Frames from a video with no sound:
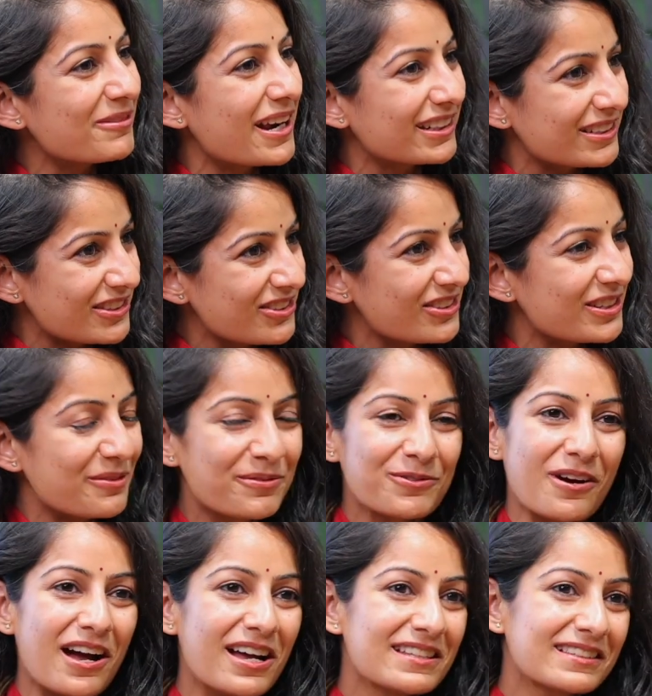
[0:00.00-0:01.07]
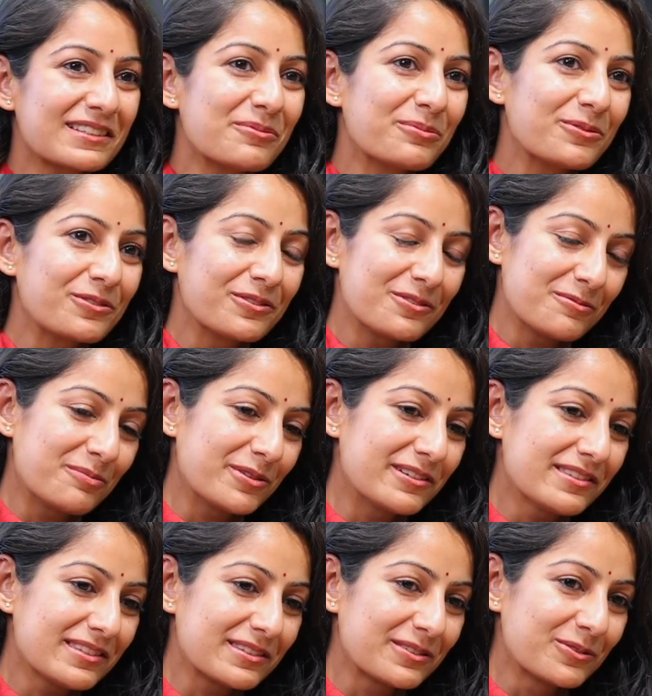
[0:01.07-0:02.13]
practitioner. If you ask a
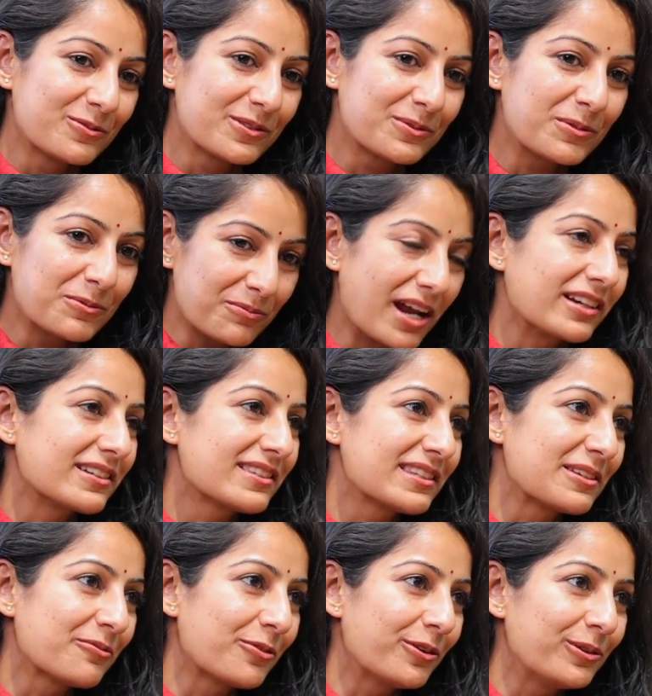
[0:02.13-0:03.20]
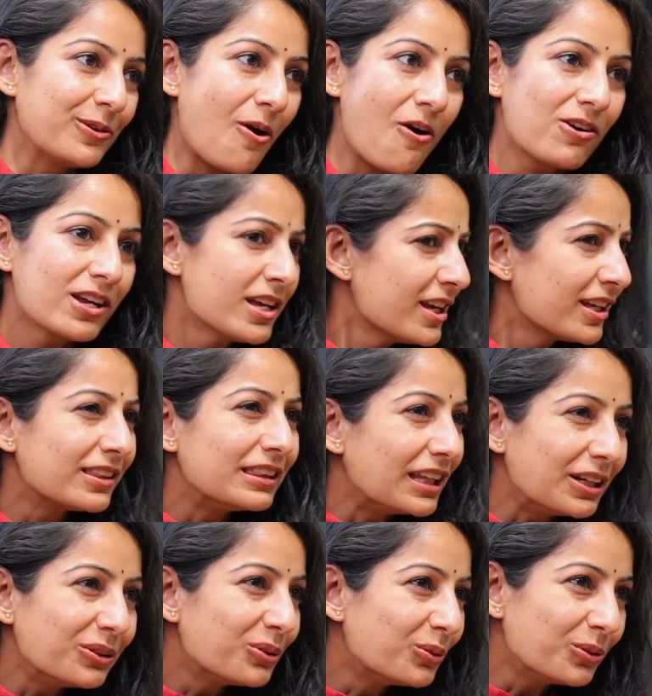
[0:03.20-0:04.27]
person who's been practicing for long,
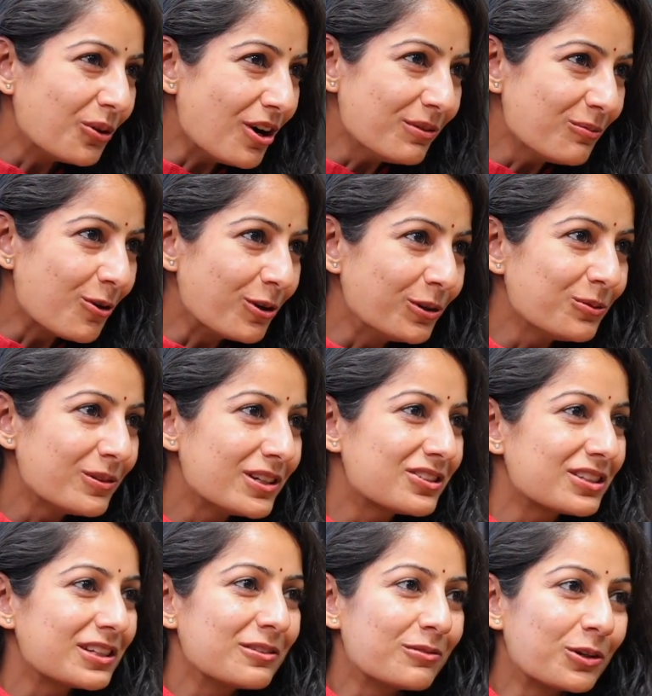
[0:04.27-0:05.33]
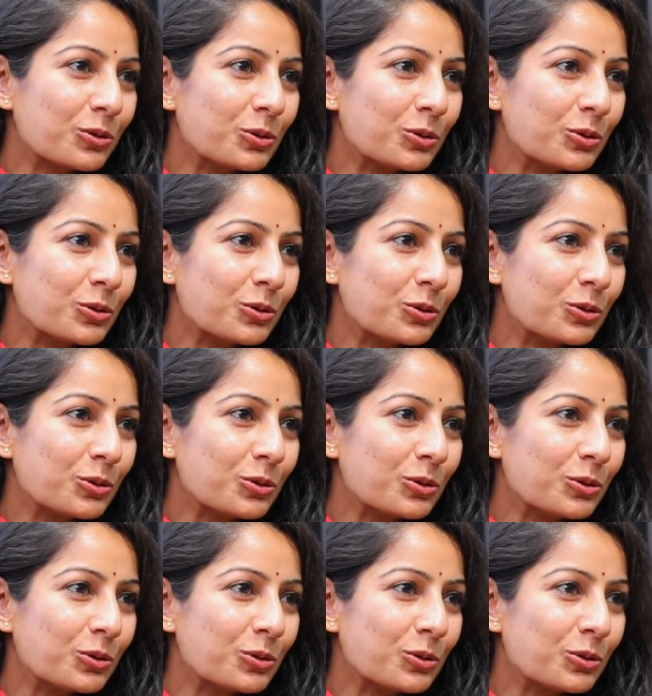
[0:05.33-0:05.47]
they do not want to achieve a